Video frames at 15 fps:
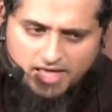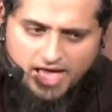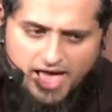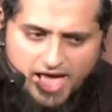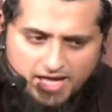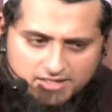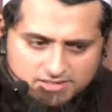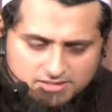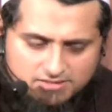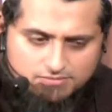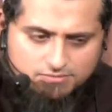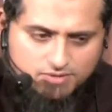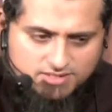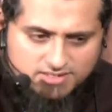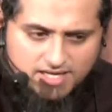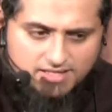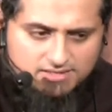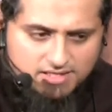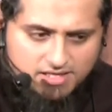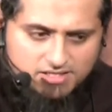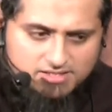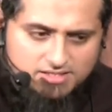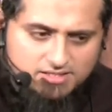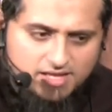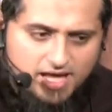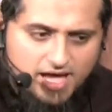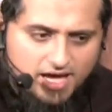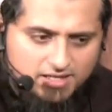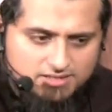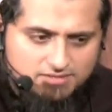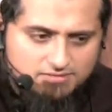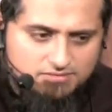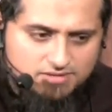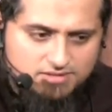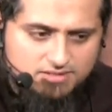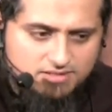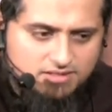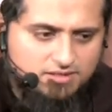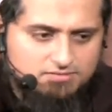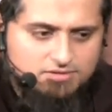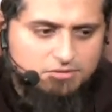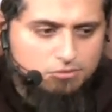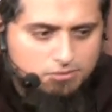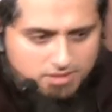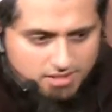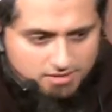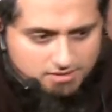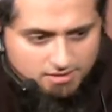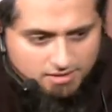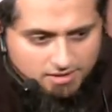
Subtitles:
active recitation, active listening of the Quran.